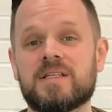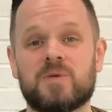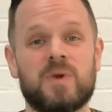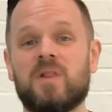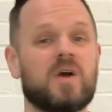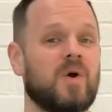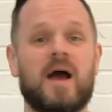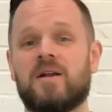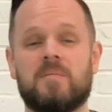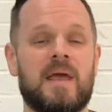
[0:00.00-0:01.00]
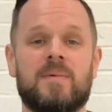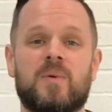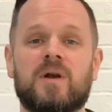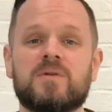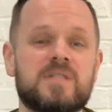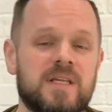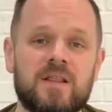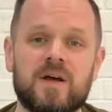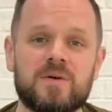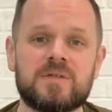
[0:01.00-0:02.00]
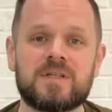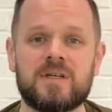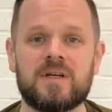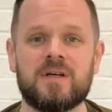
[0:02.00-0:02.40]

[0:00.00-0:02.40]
and we look around and maybe we don't see those,